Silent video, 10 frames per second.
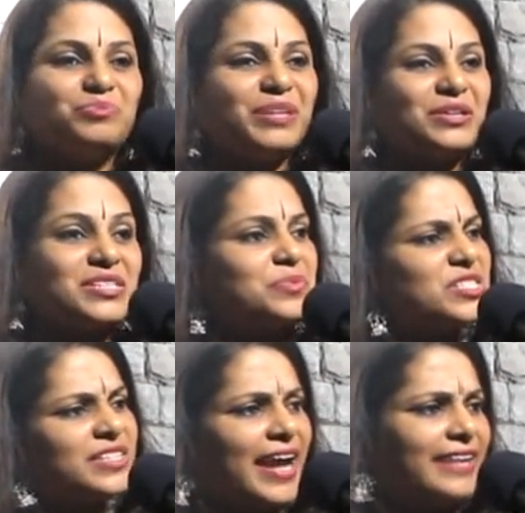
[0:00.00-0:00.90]
because I
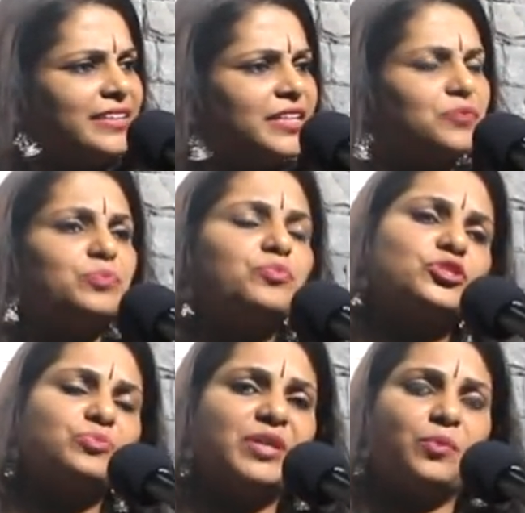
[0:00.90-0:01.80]
was scared that they would
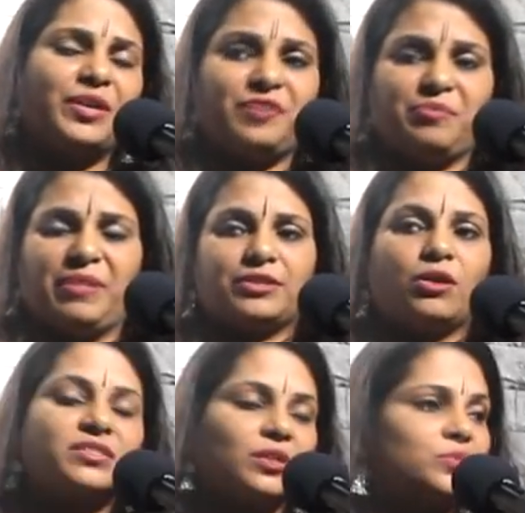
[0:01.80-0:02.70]
push me away from my
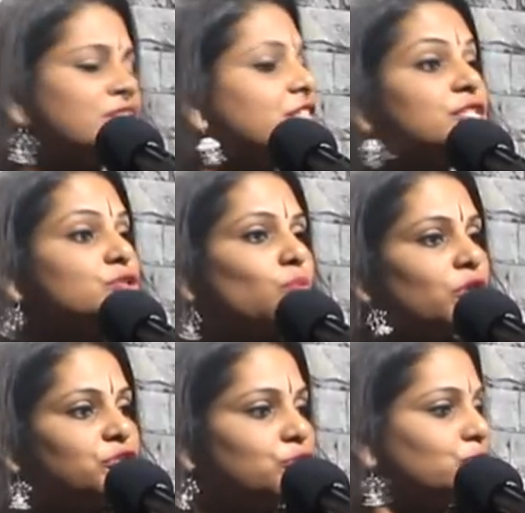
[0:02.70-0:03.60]
daughter, which I didn't
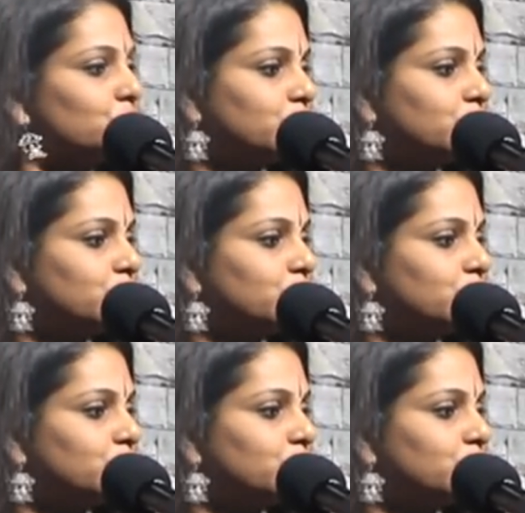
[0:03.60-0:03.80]
want to.